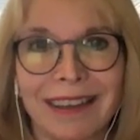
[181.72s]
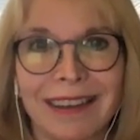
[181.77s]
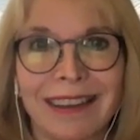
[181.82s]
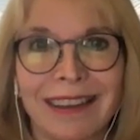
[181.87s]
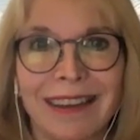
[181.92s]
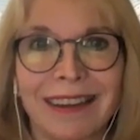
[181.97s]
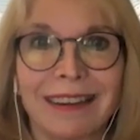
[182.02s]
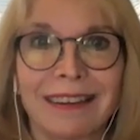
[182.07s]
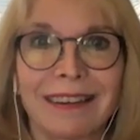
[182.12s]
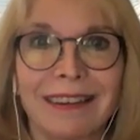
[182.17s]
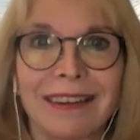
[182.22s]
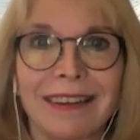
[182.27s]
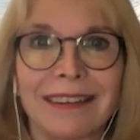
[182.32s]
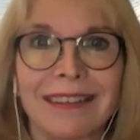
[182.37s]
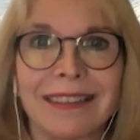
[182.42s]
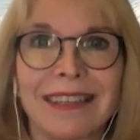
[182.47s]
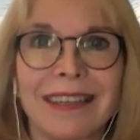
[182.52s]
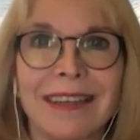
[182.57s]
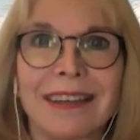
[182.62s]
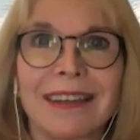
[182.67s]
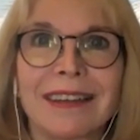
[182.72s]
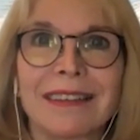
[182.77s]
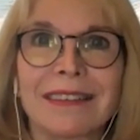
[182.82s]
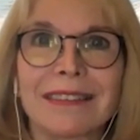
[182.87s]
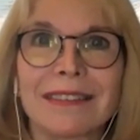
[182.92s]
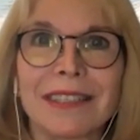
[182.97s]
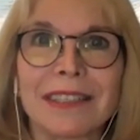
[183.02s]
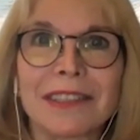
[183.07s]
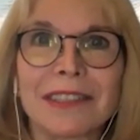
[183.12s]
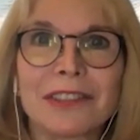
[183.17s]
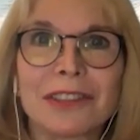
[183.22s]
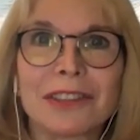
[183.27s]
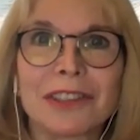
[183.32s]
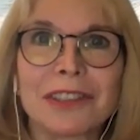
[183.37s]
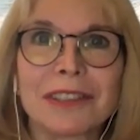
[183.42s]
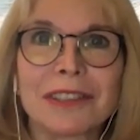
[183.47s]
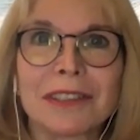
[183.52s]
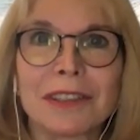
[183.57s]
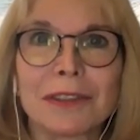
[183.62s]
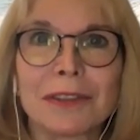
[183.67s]
and let's
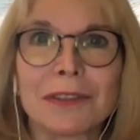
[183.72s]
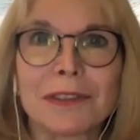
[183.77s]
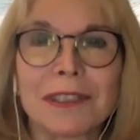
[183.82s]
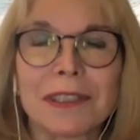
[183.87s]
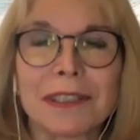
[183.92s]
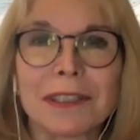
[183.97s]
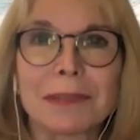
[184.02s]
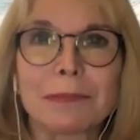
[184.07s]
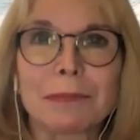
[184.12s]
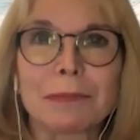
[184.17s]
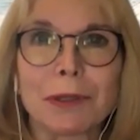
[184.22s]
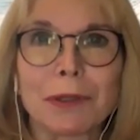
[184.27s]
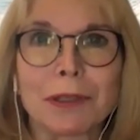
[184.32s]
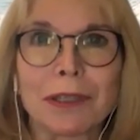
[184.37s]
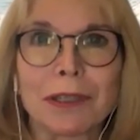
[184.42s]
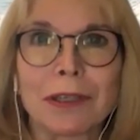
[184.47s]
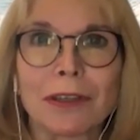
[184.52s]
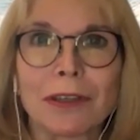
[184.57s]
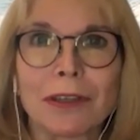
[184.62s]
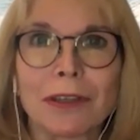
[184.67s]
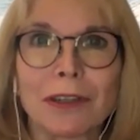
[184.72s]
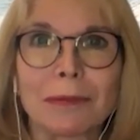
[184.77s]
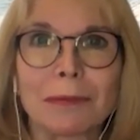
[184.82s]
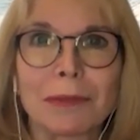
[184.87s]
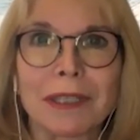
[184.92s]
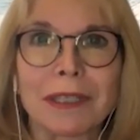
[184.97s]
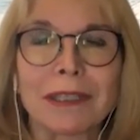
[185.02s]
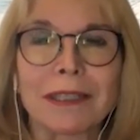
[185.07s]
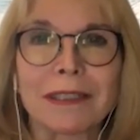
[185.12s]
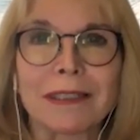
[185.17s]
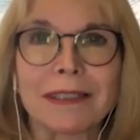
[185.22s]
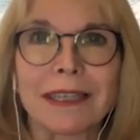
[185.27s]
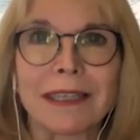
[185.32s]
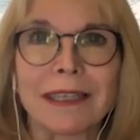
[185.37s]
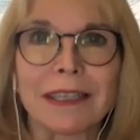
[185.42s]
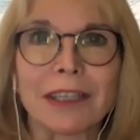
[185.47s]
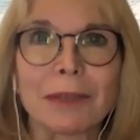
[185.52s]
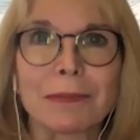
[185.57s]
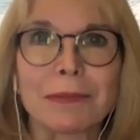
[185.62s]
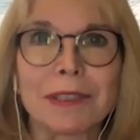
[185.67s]
just use this protocol because that
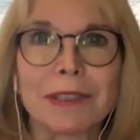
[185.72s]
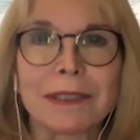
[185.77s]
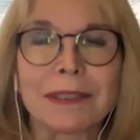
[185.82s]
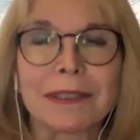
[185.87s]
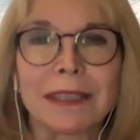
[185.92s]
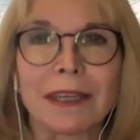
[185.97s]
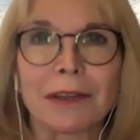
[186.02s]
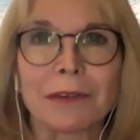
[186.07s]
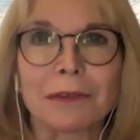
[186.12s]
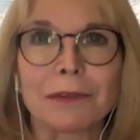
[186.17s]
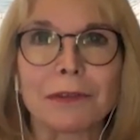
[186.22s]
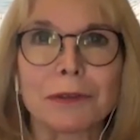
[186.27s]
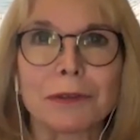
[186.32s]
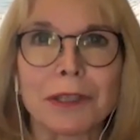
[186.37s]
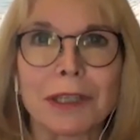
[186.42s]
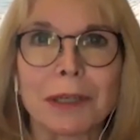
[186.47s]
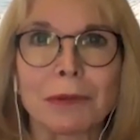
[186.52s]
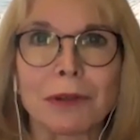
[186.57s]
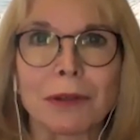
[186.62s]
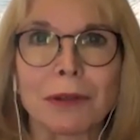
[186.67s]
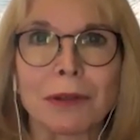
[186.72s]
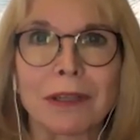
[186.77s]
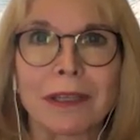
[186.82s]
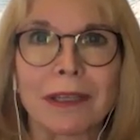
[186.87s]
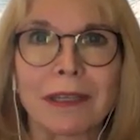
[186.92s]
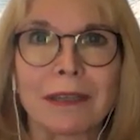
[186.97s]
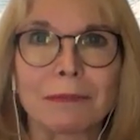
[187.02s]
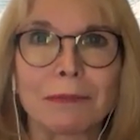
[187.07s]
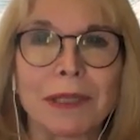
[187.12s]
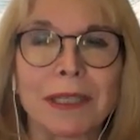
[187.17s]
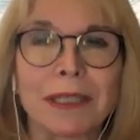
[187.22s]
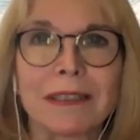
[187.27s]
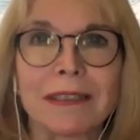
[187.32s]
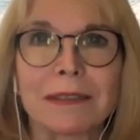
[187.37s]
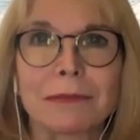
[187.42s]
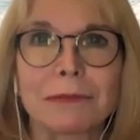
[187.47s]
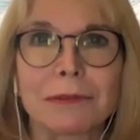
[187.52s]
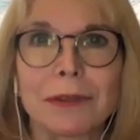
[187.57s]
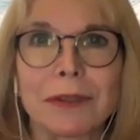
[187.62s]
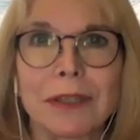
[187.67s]
keeps us out of trouble, and
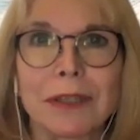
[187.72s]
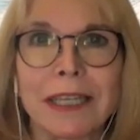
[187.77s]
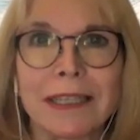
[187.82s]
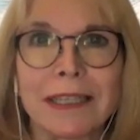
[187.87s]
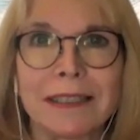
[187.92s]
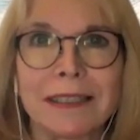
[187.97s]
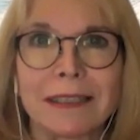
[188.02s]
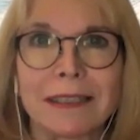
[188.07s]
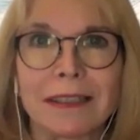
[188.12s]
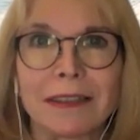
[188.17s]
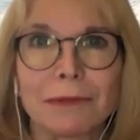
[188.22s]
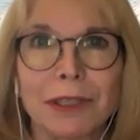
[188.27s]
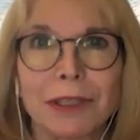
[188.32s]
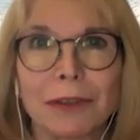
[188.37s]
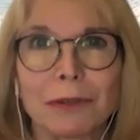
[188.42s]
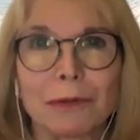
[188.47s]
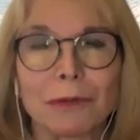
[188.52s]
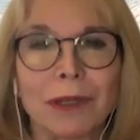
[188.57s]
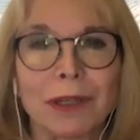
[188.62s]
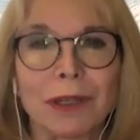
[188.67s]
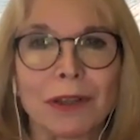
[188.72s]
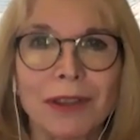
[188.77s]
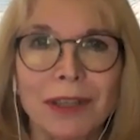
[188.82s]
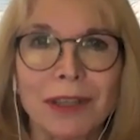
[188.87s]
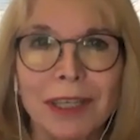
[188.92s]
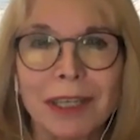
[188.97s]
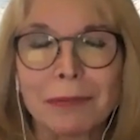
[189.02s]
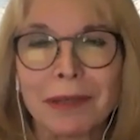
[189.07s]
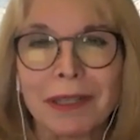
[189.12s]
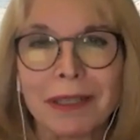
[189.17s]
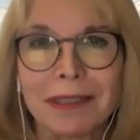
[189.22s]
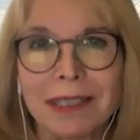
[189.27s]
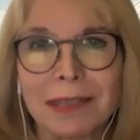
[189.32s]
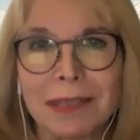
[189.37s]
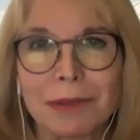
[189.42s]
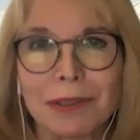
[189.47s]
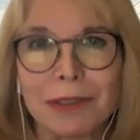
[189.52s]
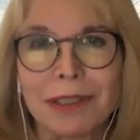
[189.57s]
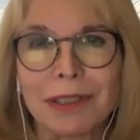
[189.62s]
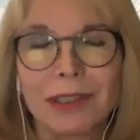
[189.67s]
because we're lazy and we don't want to think about this
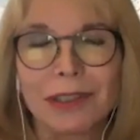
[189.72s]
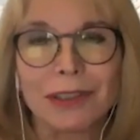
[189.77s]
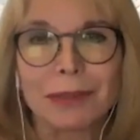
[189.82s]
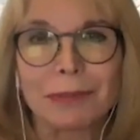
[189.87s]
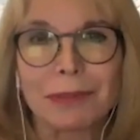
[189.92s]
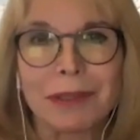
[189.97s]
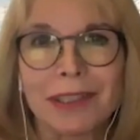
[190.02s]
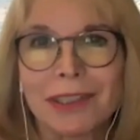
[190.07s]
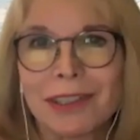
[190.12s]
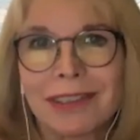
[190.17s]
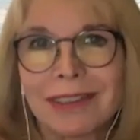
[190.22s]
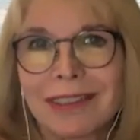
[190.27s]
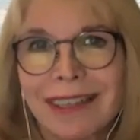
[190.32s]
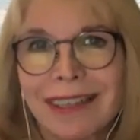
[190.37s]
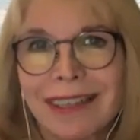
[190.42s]
particular patient,